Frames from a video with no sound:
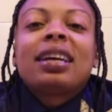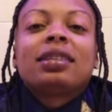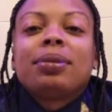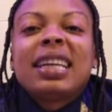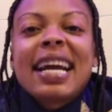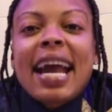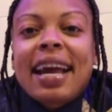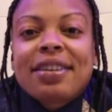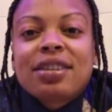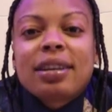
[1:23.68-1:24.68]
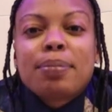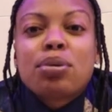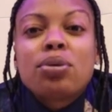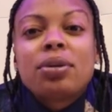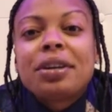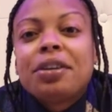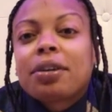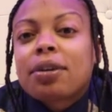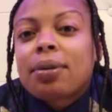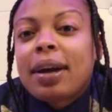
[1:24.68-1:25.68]
is when they actually pull
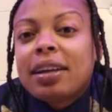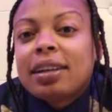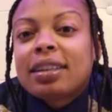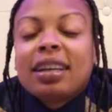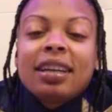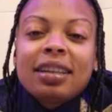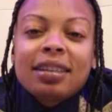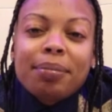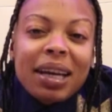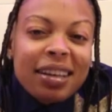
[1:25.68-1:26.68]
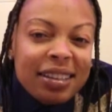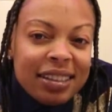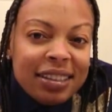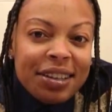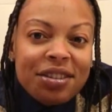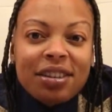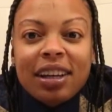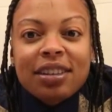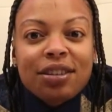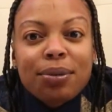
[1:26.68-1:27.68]
your credit to make a decision
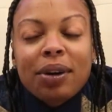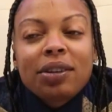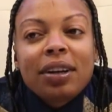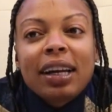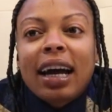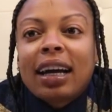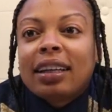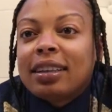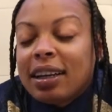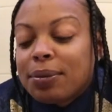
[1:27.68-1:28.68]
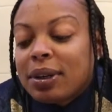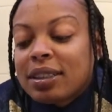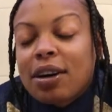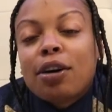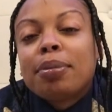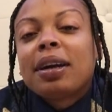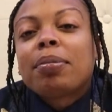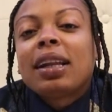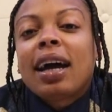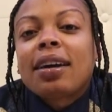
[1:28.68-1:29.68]
as to whether or not they want to open
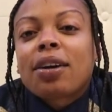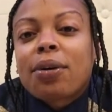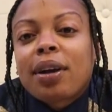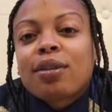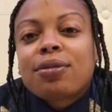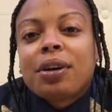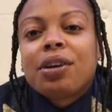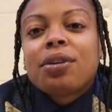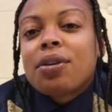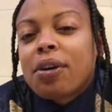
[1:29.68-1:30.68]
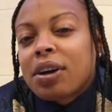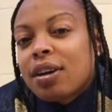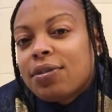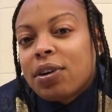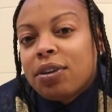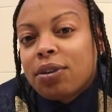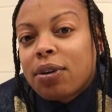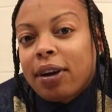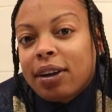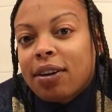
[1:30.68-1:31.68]
up a line of credit for you or give you a new
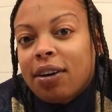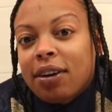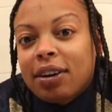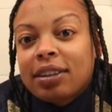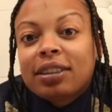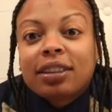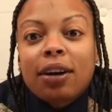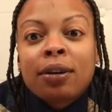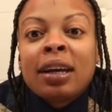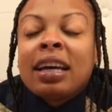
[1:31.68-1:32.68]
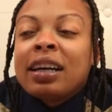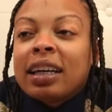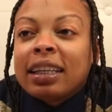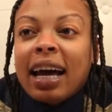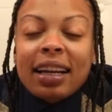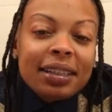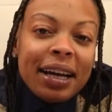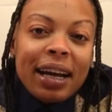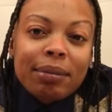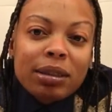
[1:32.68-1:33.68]
credit card. So a lot of
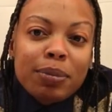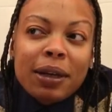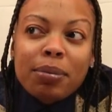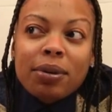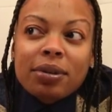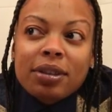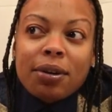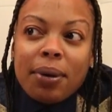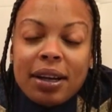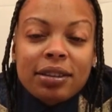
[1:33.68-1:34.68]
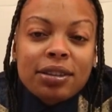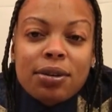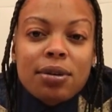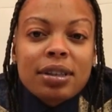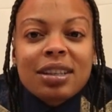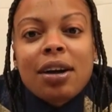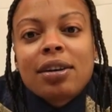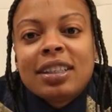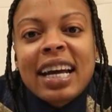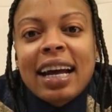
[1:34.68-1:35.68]
times people's credit scores
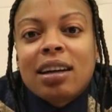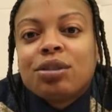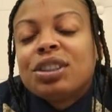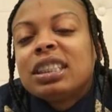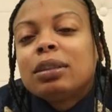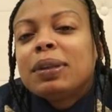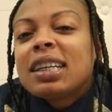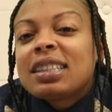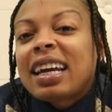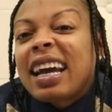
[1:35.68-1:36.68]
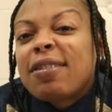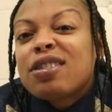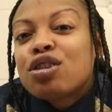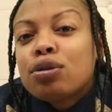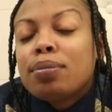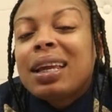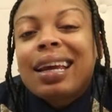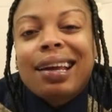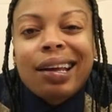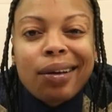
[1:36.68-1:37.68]
are down just because they have too
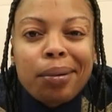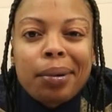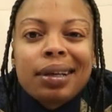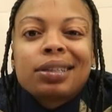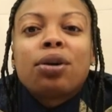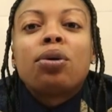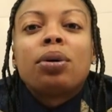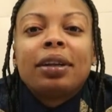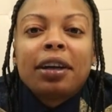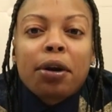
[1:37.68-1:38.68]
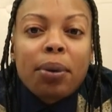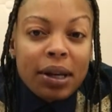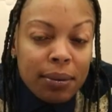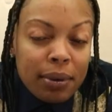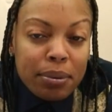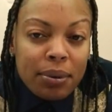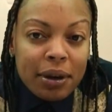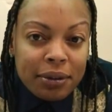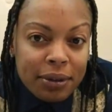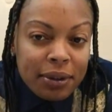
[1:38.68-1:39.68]
many inquiries on their credit
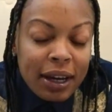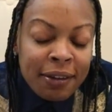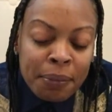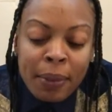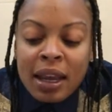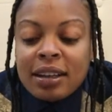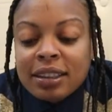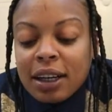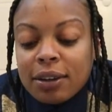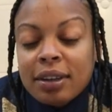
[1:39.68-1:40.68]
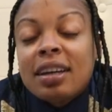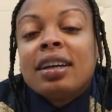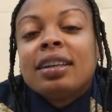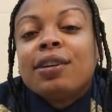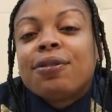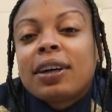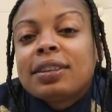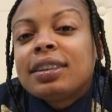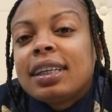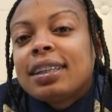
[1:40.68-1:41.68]
report, okay? So the
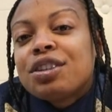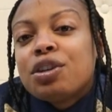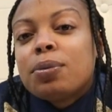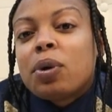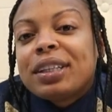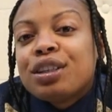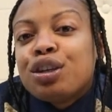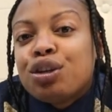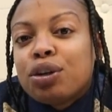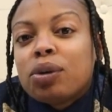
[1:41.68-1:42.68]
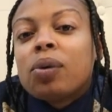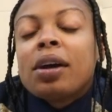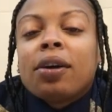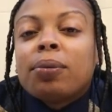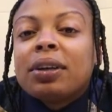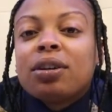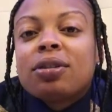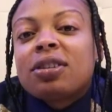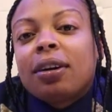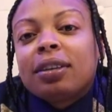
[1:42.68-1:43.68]
first thing that you want to do when
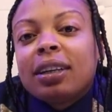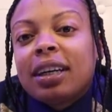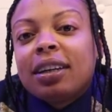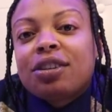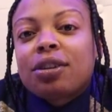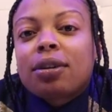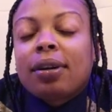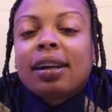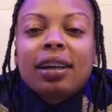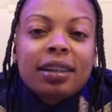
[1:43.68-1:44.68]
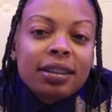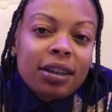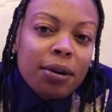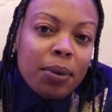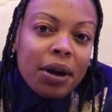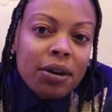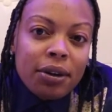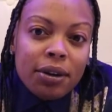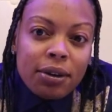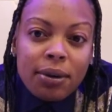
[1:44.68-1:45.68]
you start looking at your credit and start working
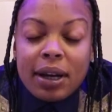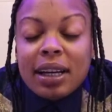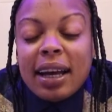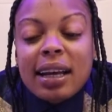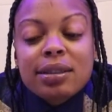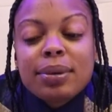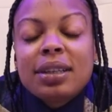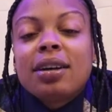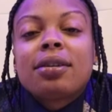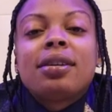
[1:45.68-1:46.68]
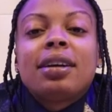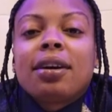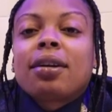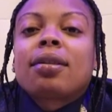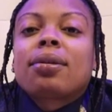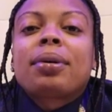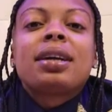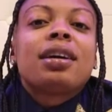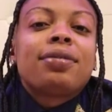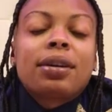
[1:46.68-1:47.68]
on your credit, as we know, there are
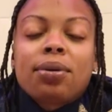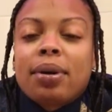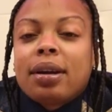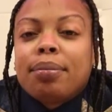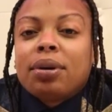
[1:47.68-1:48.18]
3 different credit